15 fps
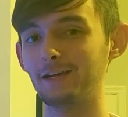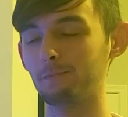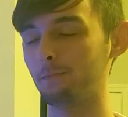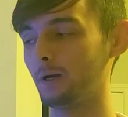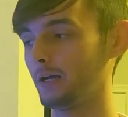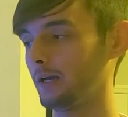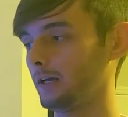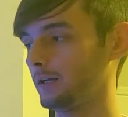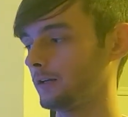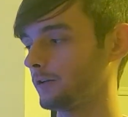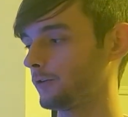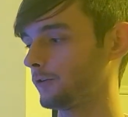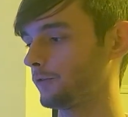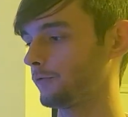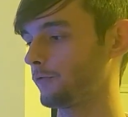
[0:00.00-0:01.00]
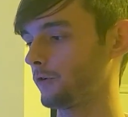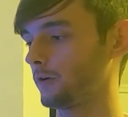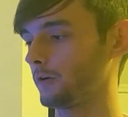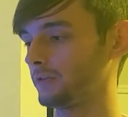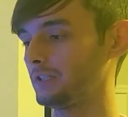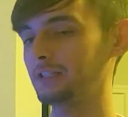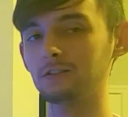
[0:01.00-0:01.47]
But
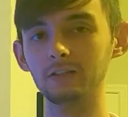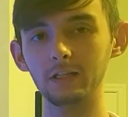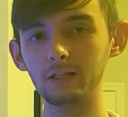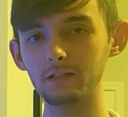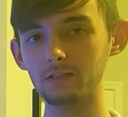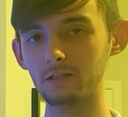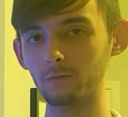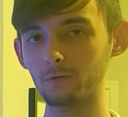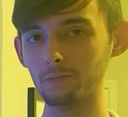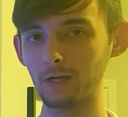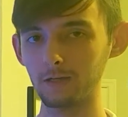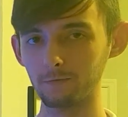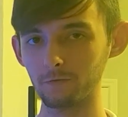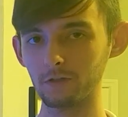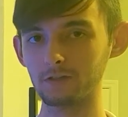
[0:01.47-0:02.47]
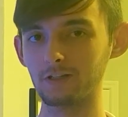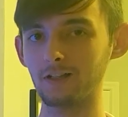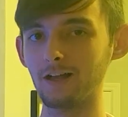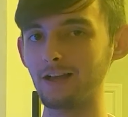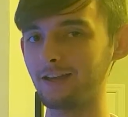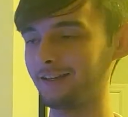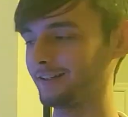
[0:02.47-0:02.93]
for these lids that we made for this
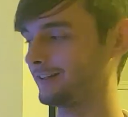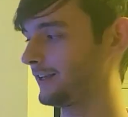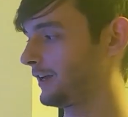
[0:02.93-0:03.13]
client,